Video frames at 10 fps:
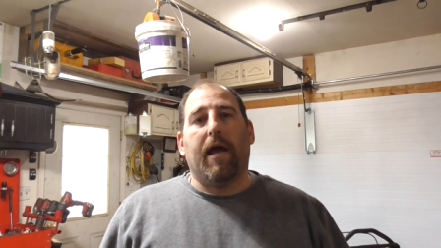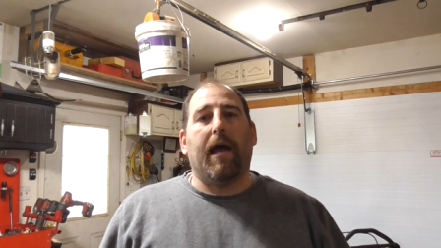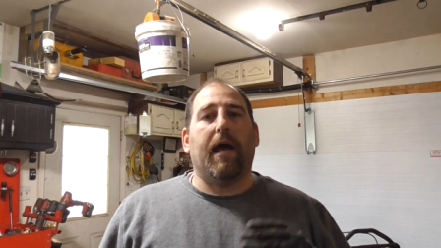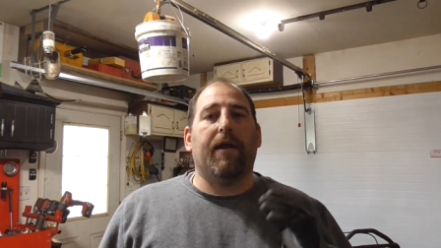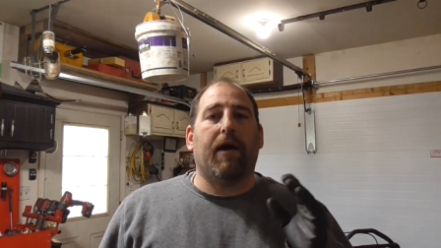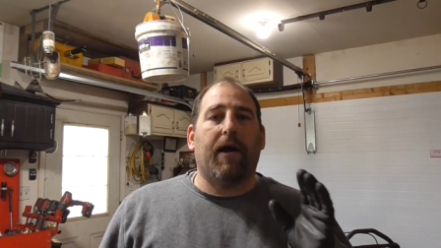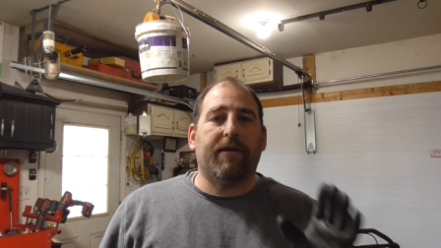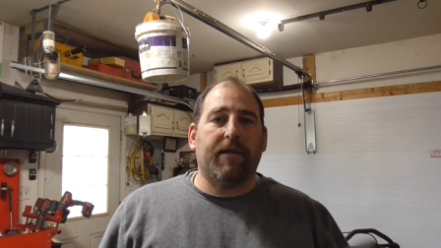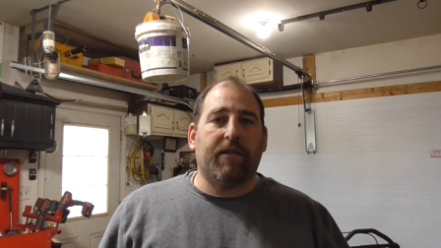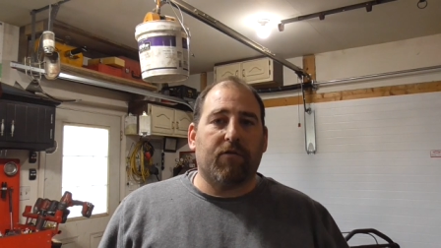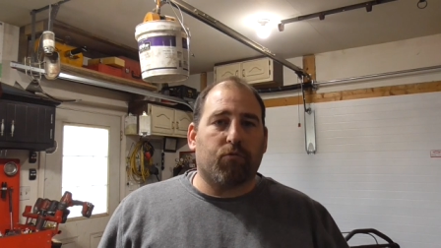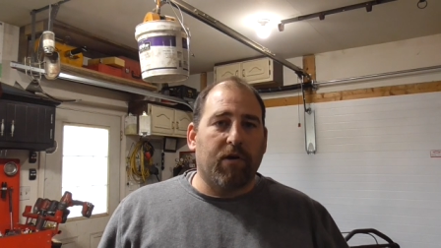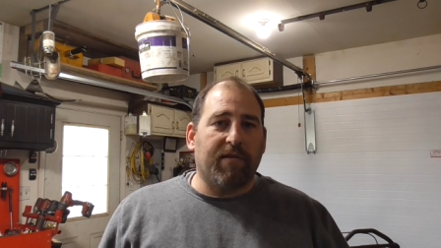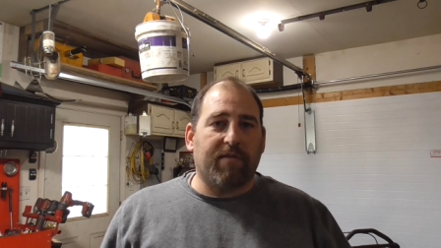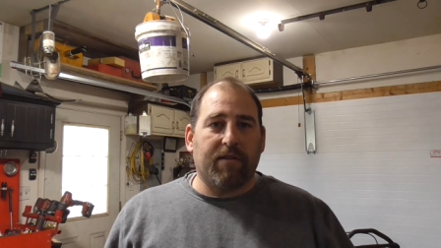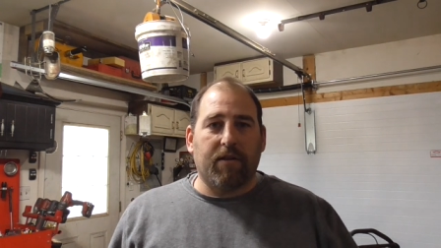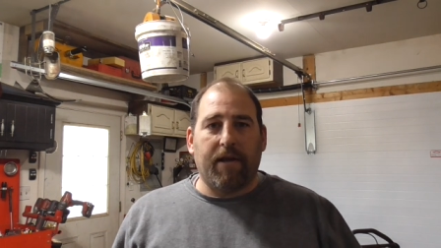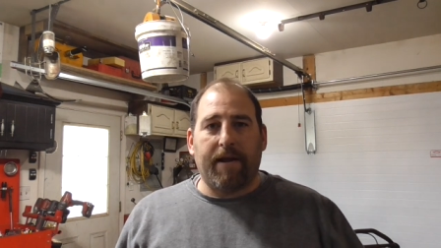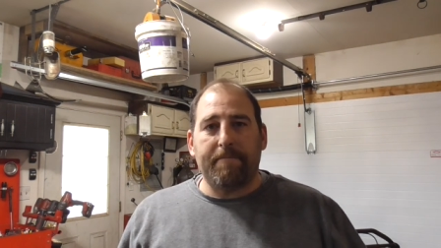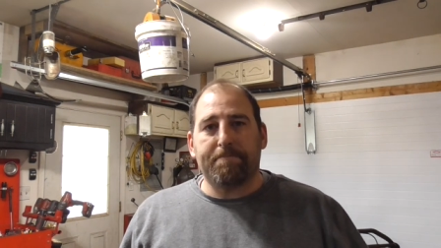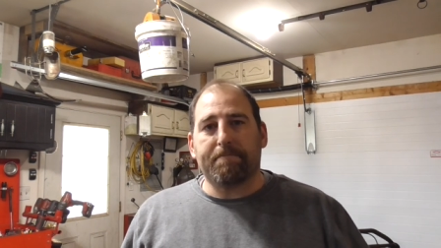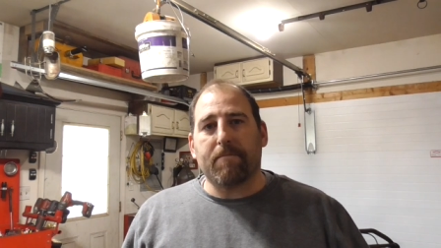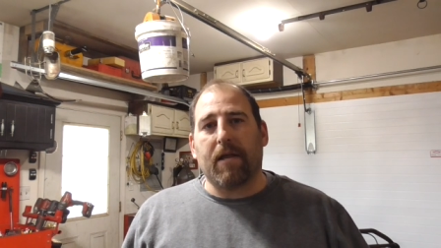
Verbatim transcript: And I did this recently,